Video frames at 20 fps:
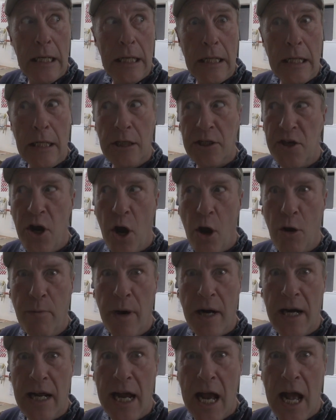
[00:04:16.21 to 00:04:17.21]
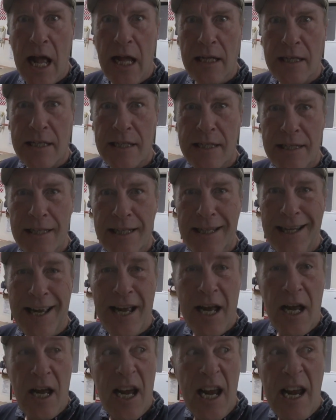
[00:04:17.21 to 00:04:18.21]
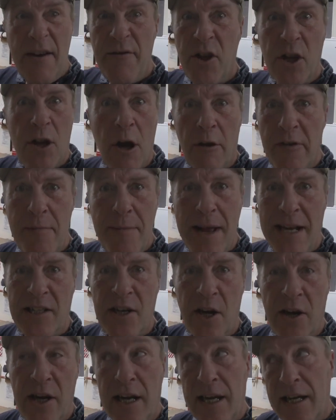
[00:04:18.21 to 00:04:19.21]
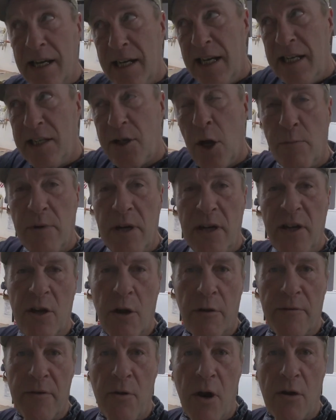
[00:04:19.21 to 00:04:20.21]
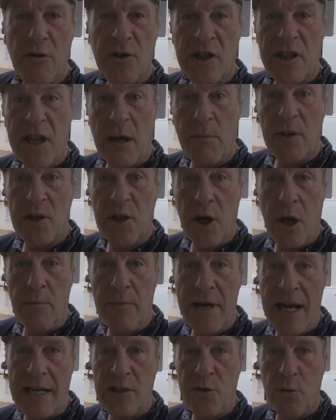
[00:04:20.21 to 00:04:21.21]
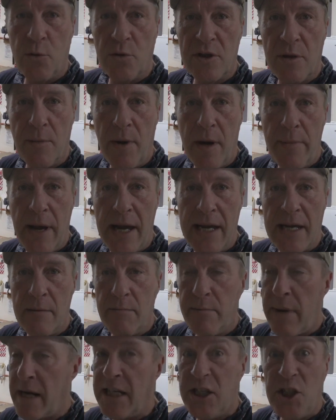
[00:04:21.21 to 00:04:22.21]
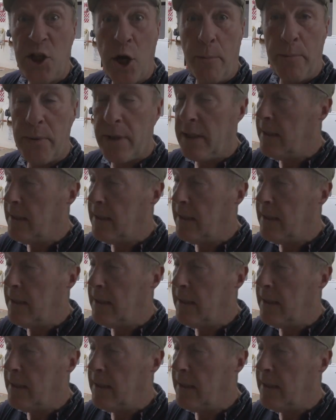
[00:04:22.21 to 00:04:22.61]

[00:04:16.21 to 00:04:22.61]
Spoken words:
There's nobody else. Even the coffee man's not here. He's opening the coffee roasters up the top next door to my bacon buddy shop.